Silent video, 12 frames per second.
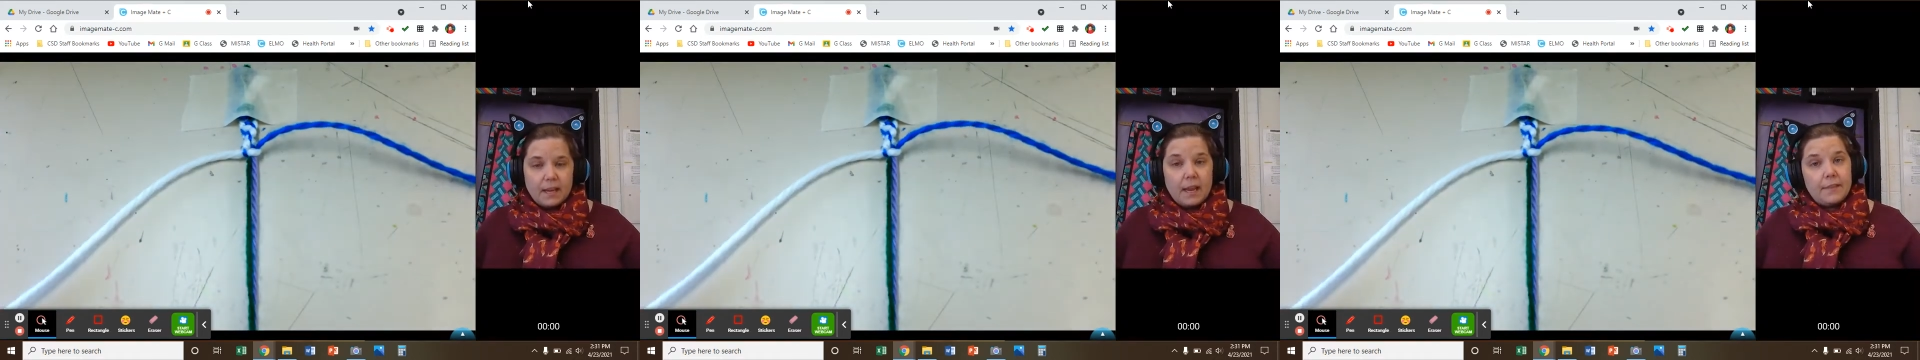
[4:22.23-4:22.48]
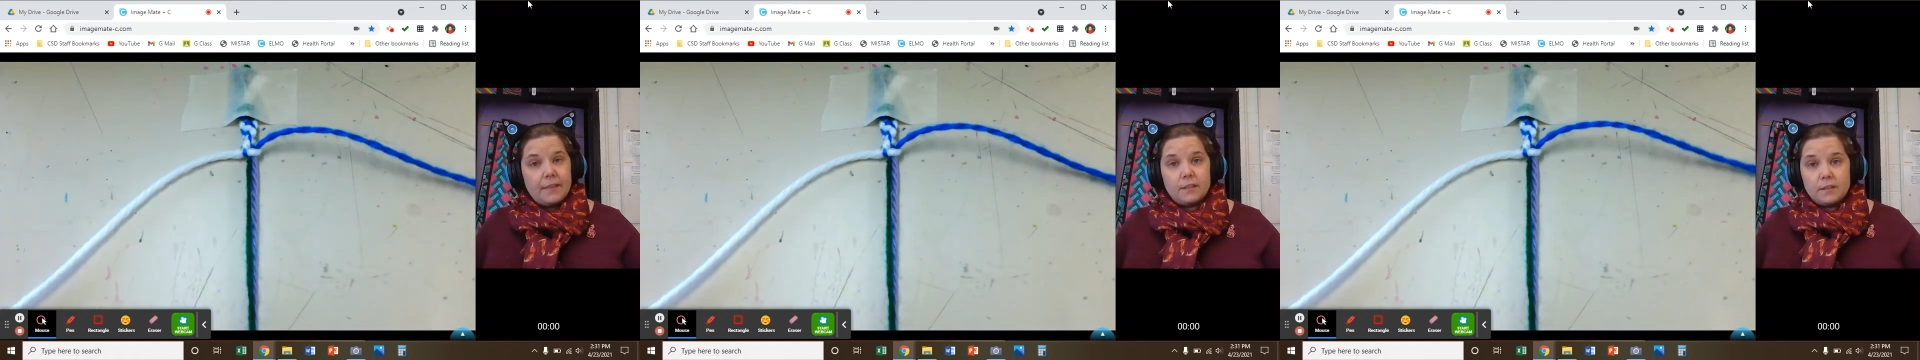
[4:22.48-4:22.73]

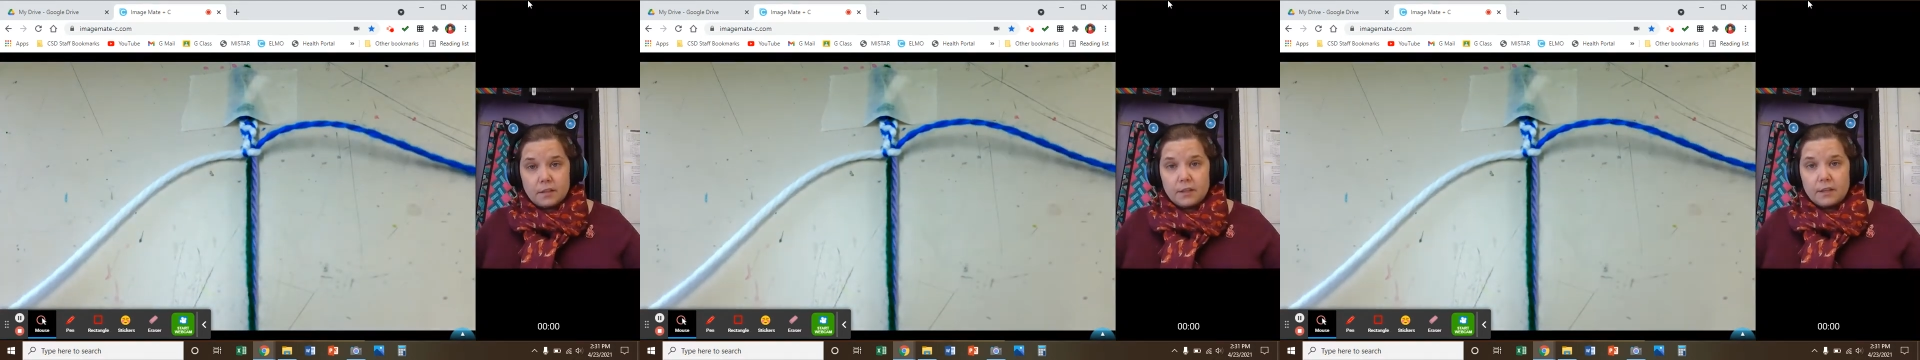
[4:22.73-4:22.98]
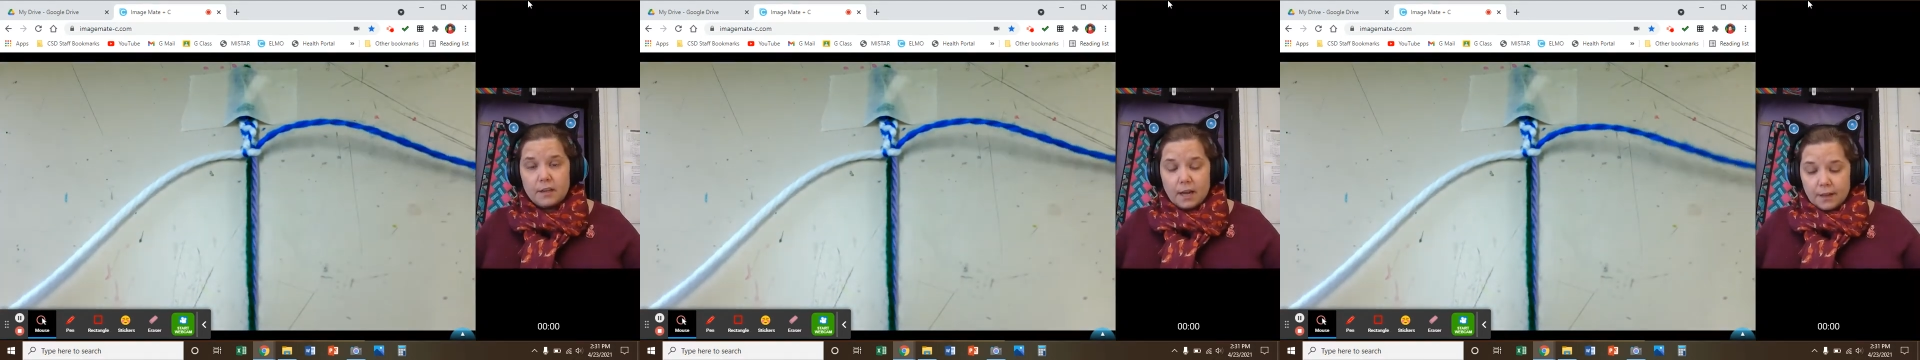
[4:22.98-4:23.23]
and then
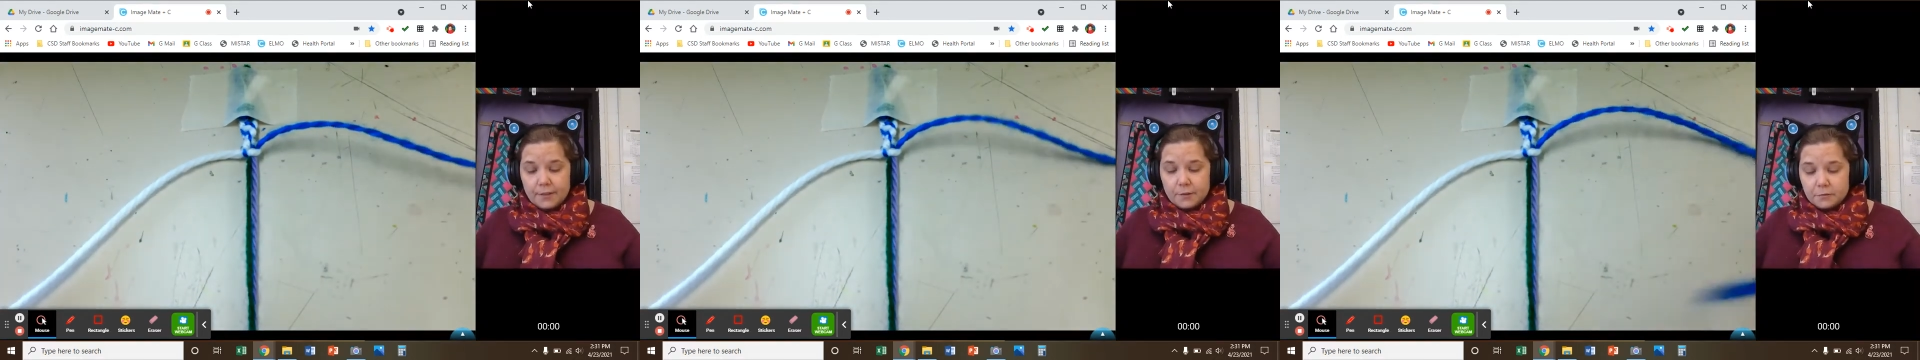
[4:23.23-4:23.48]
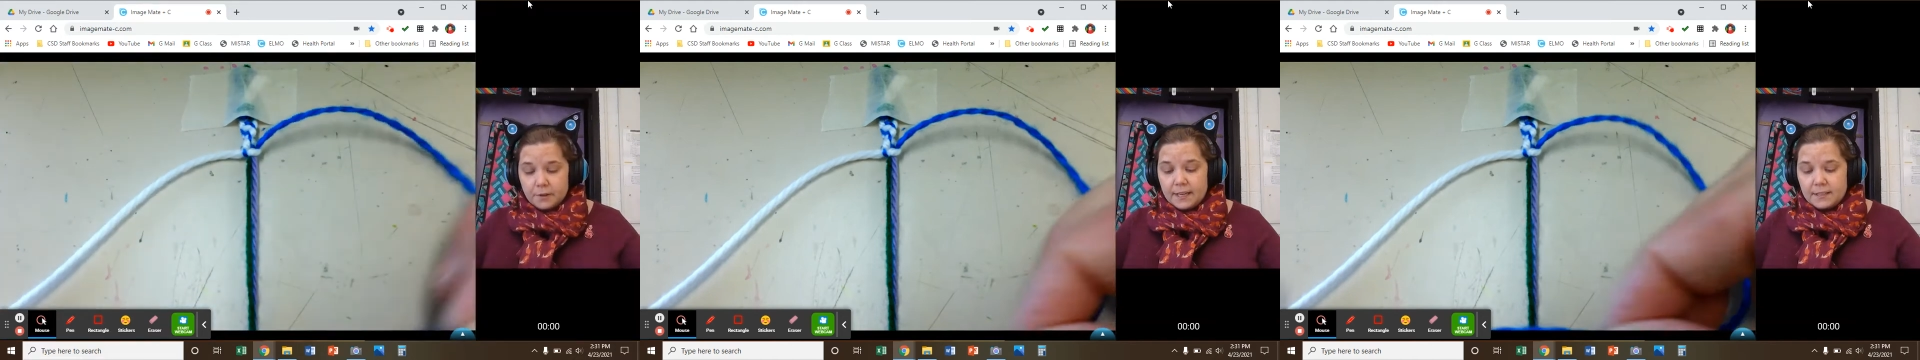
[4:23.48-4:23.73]
start on the
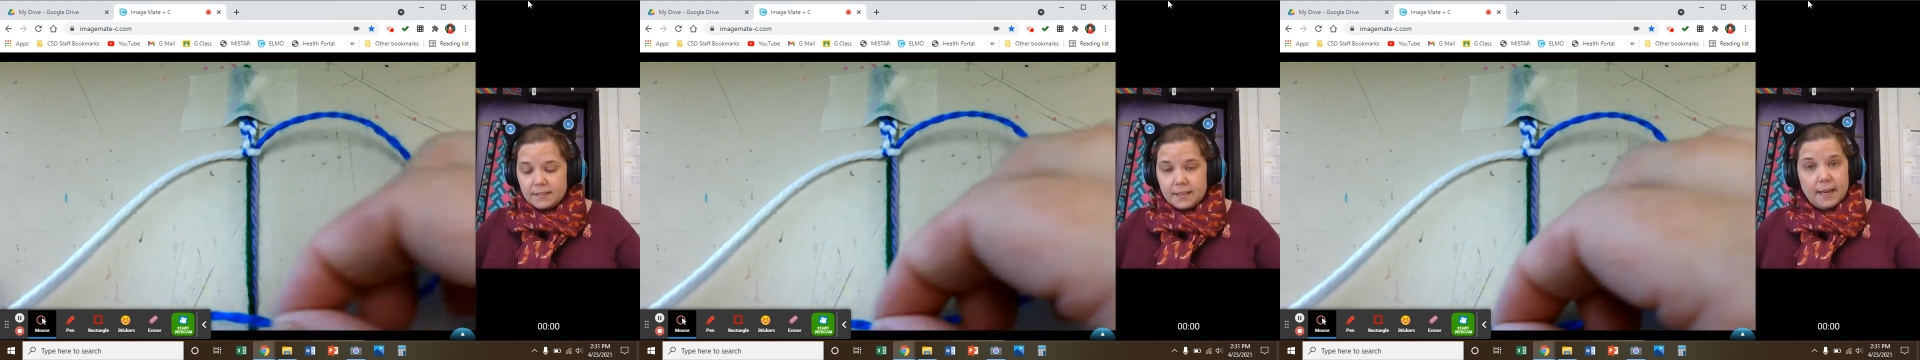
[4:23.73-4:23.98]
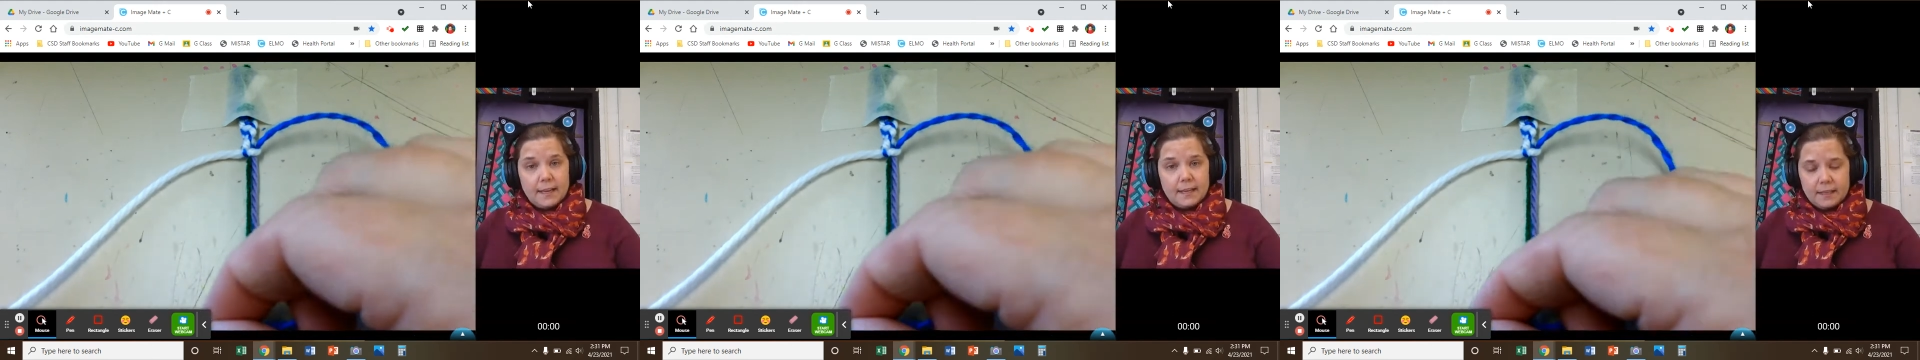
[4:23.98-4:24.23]
right
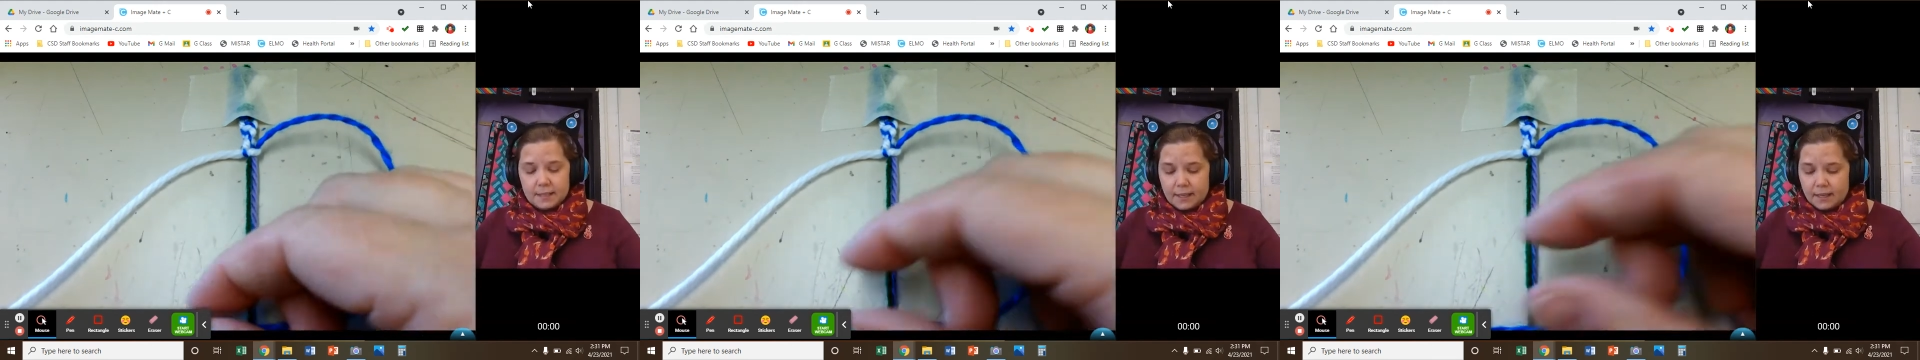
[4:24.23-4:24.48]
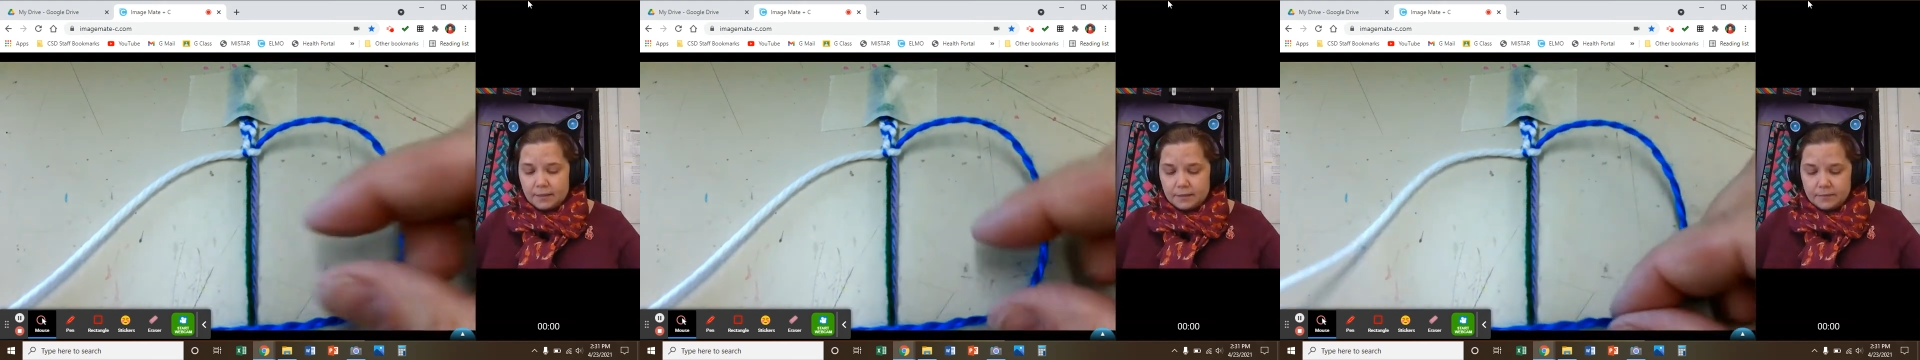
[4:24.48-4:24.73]
side
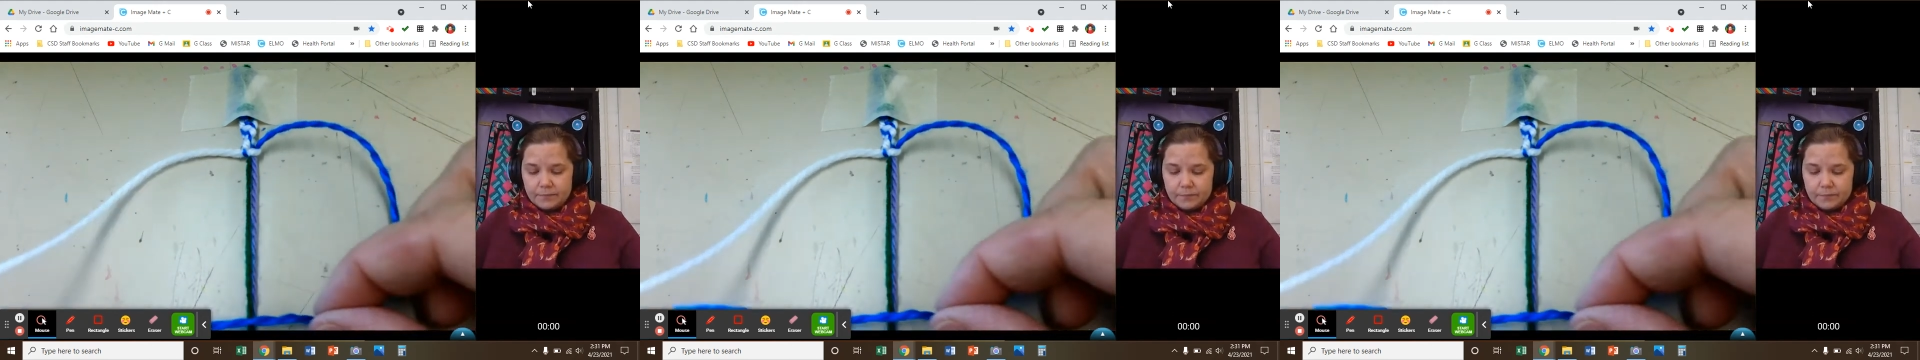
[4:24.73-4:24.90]
again.